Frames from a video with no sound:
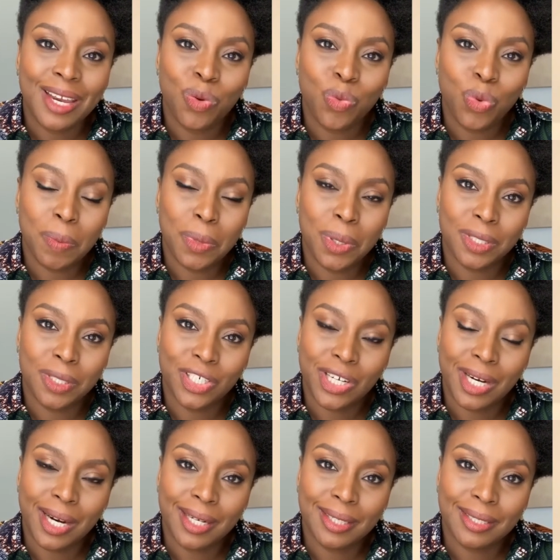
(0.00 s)
in Weep Not,
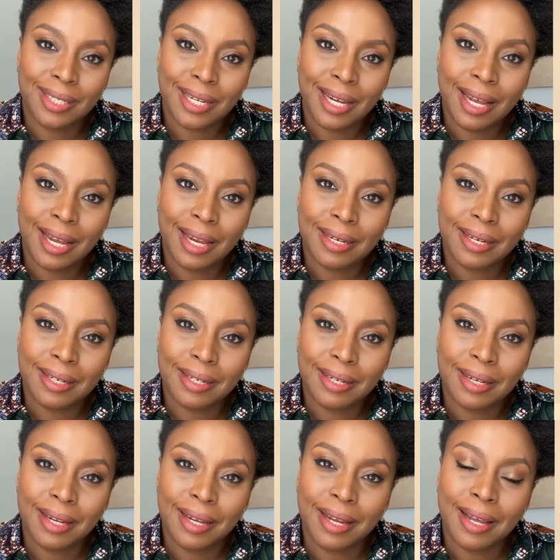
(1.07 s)
Child, and
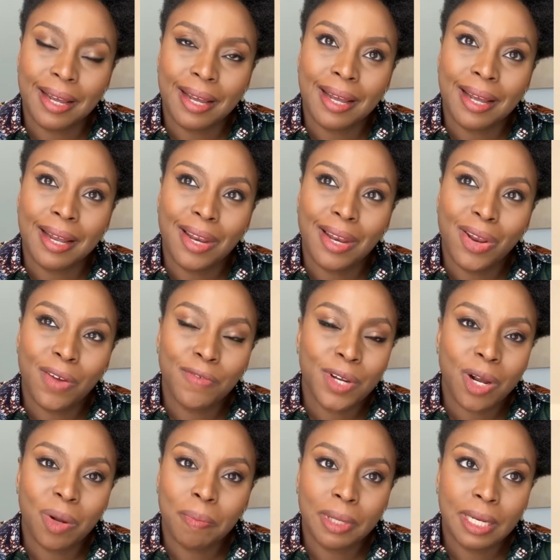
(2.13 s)
loved
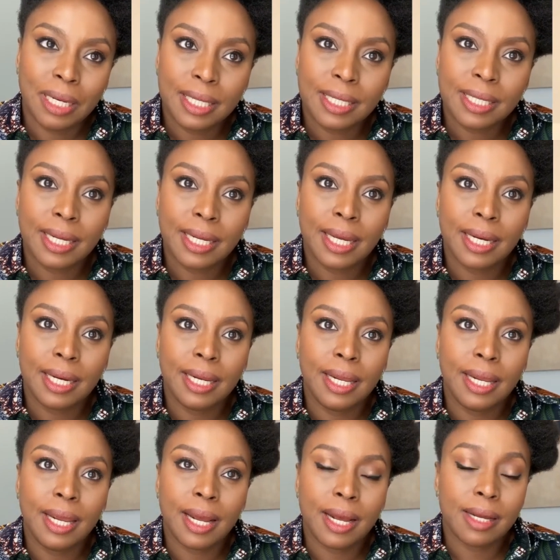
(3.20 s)
how
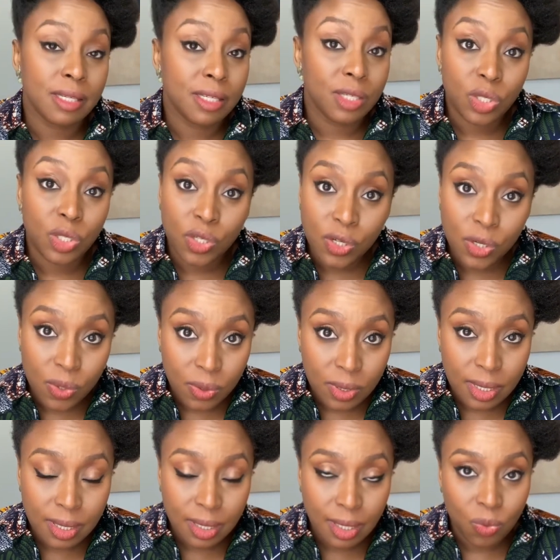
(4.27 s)
politically
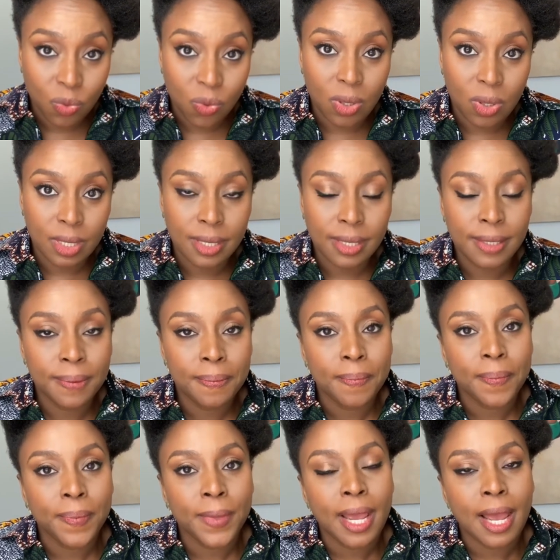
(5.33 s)
astute it was.
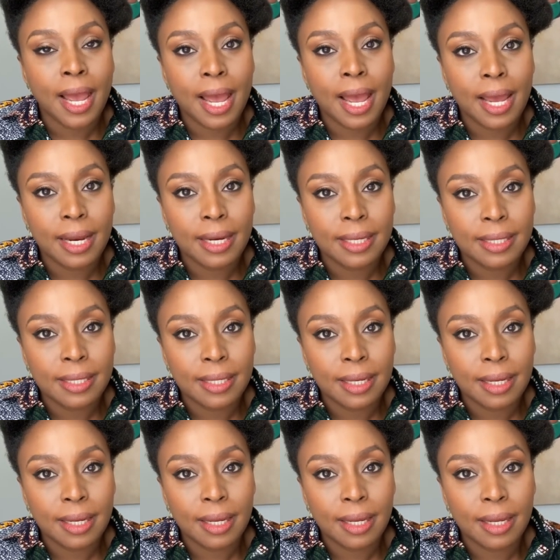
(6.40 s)
And
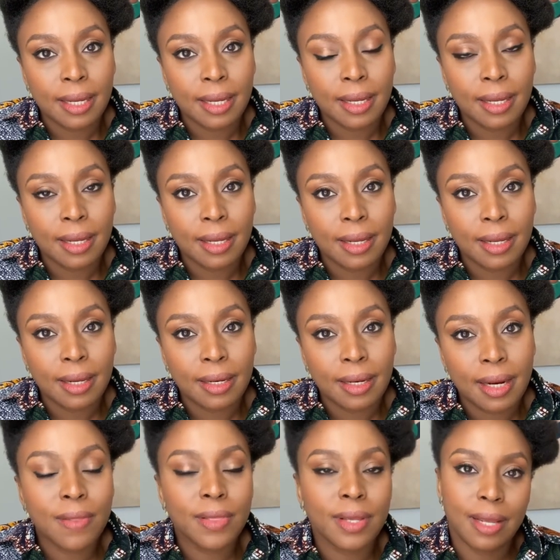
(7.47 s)

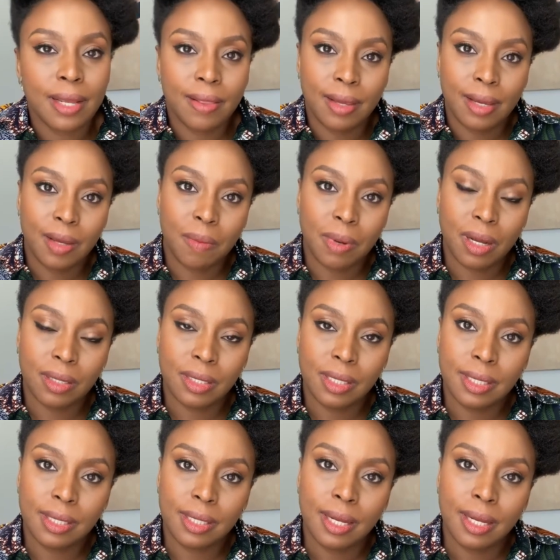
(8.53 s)
now that I think about
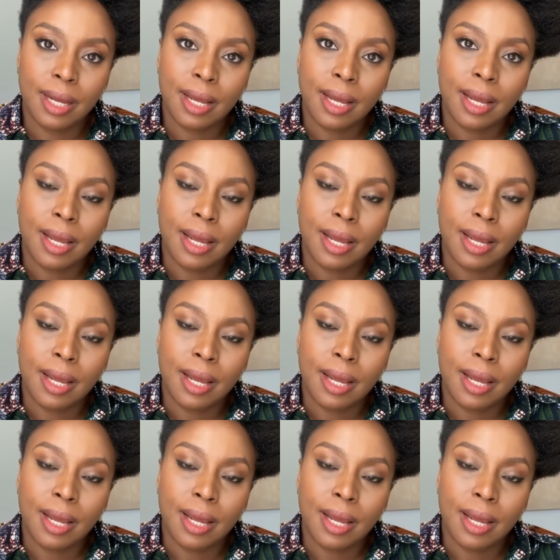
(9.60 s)
it,